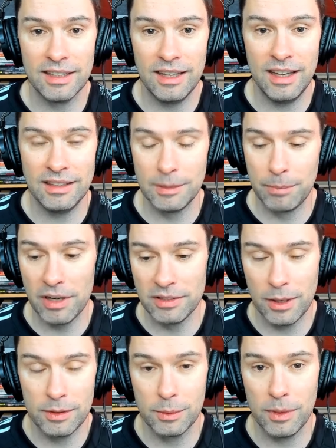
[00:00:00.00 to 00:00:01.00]
a
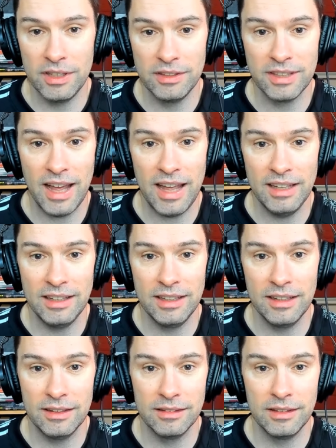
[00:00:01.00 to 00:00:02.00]
process where you say,
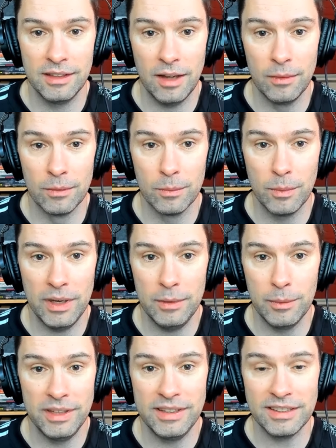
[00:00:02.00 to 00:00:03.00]

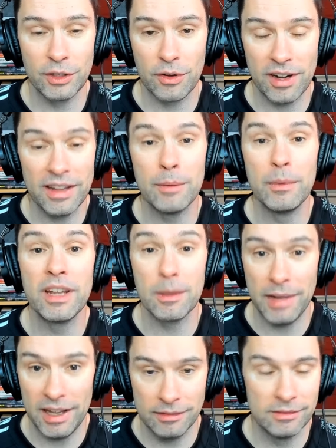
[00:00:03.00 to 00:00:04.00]
we disagree, then we
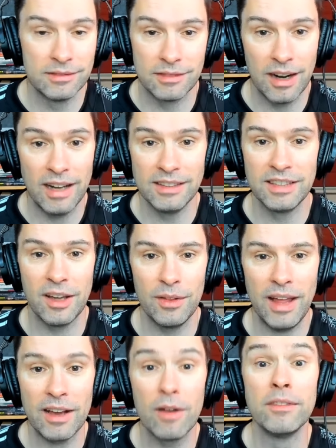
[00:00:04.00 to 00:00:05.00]
commit, right? So
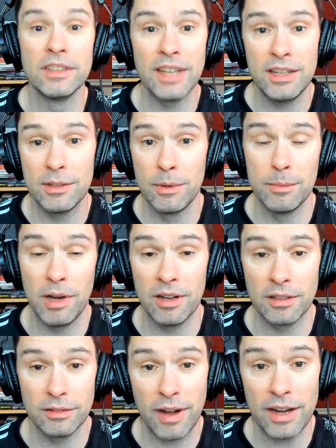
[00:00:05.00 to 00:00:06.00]
that conversation with
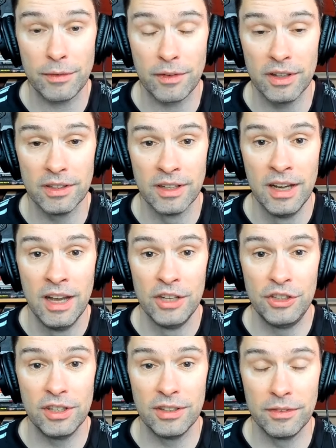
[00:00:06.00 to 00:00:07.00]
Marcus Rashford
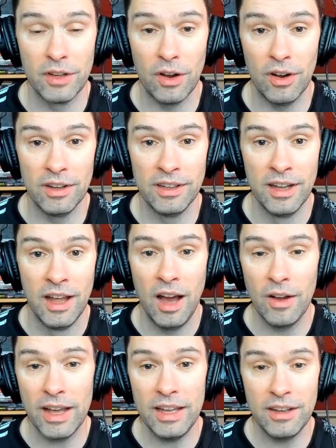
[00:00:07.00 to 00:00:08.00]
should have gone,
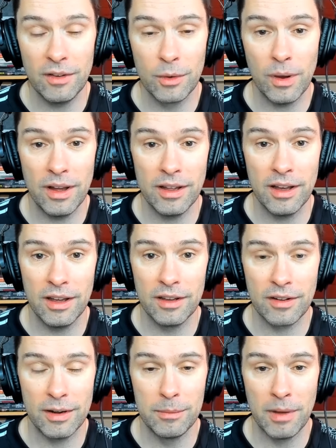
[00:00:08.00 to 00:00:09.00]
okay, you don't quite
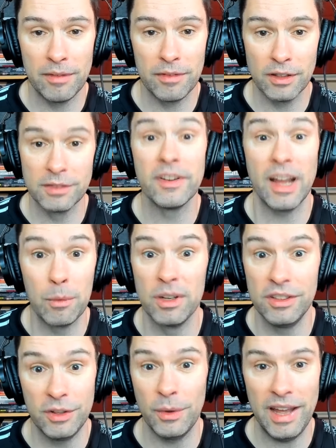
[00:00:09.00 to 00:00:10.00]
agree with my philosophy, I
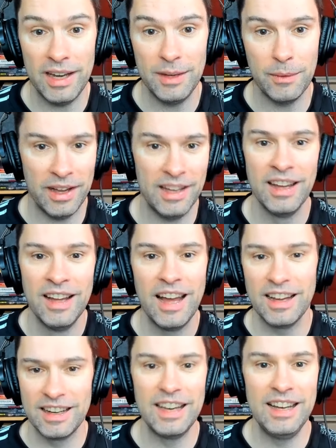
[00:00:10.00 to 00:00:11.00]
want you to do it anyway.
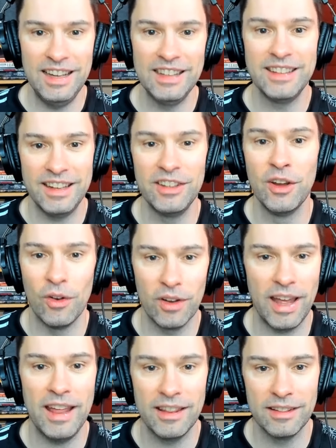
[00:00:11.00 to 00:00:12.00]
And clearly it did not
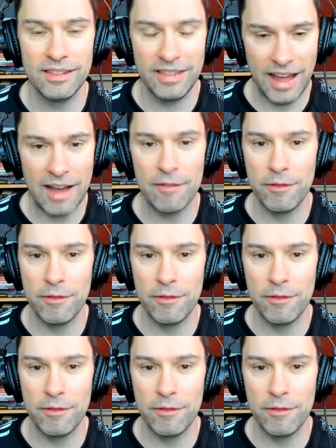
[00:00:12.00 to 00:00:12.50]
get that